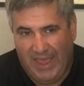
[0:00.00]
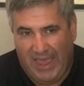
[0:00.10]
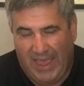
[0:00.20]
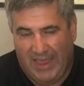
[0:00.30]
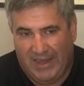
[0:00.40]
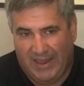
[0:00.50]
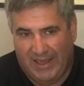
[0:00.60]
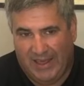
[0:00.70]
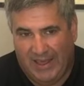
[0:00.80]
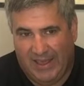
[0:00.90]

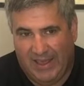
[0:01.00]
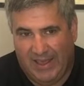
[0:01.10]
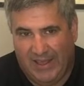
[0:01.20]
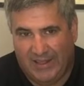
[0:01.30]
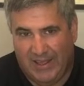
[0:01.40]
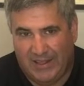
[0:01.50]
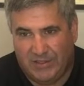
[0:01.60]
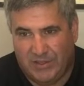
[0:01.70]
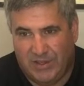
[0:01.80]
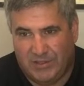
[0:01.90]
it's